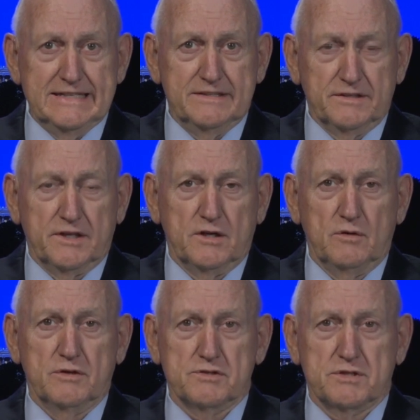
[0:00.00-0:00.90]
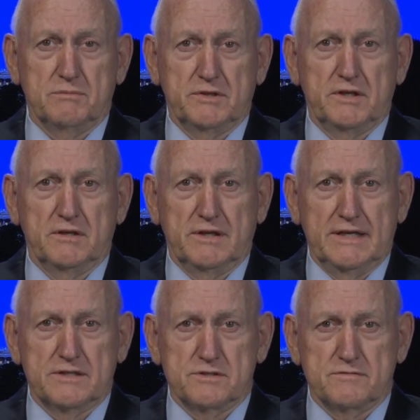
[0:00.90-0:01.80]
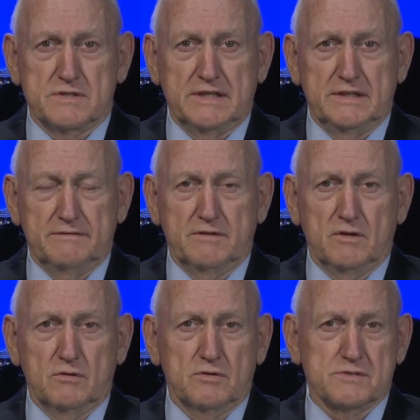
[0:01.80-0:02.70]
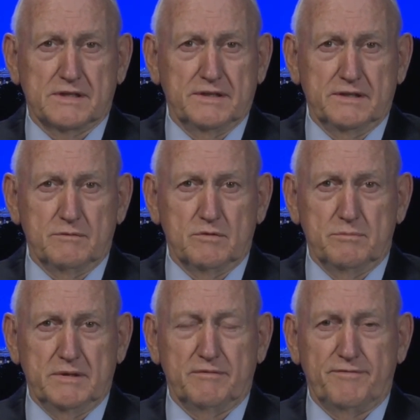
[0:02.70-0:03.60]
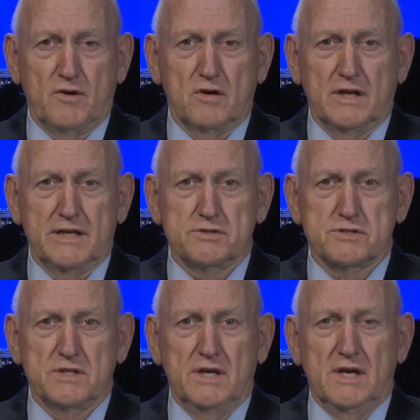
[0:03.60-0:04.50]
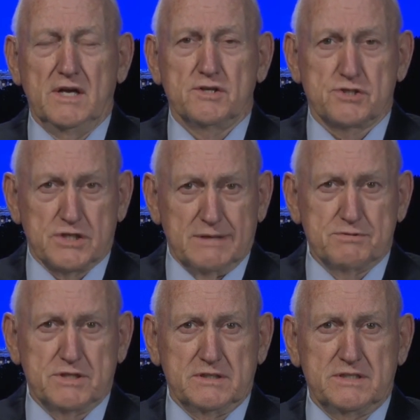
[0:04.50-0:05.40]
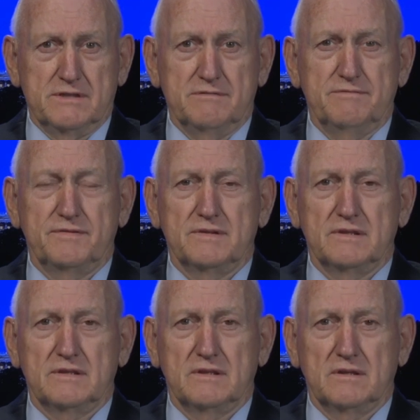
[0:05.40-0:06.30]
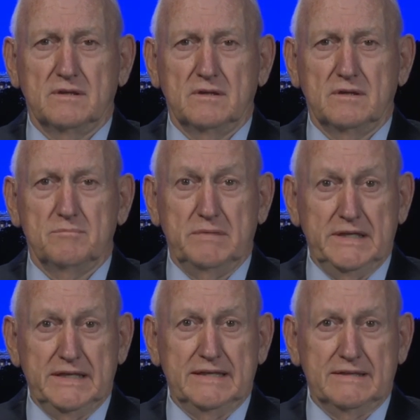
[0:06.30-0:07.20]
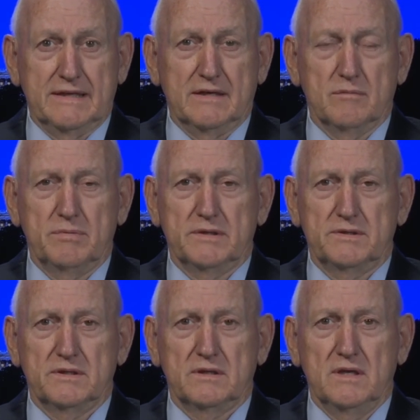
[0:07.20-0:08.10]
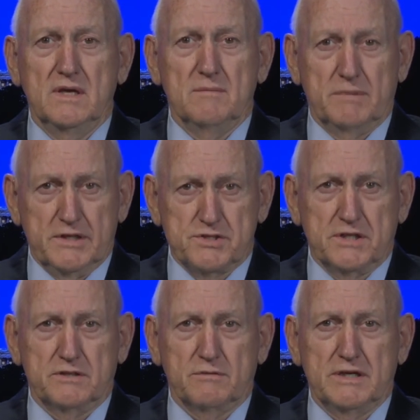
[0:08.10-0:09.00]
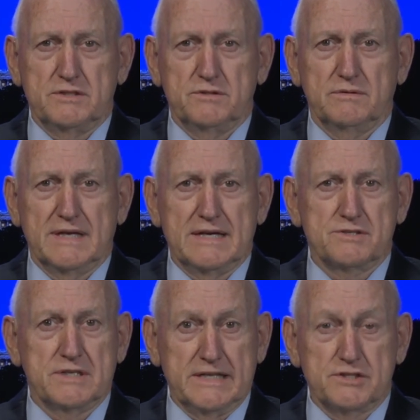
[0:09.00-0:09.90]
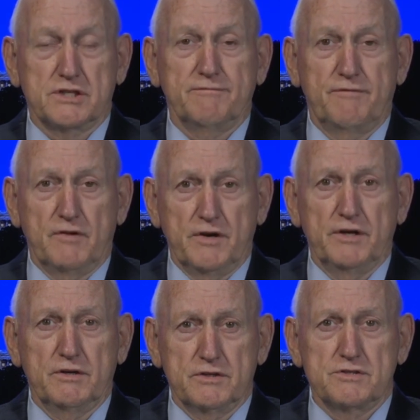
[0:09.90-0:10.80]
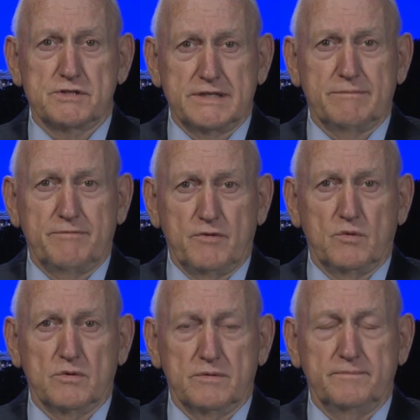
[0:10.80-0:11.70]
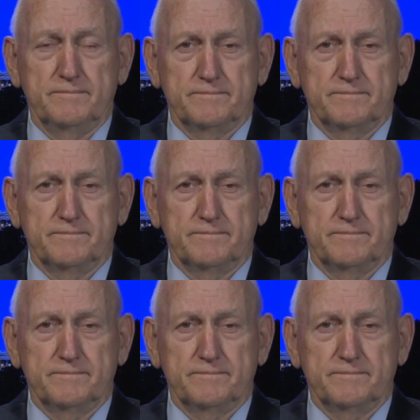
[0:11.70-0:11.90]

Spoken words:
didn't go, as some of the other heads of state have gone, because I think it would have been a far less substantive meeting there. But he sent the right two guys, and that's a very good step forward.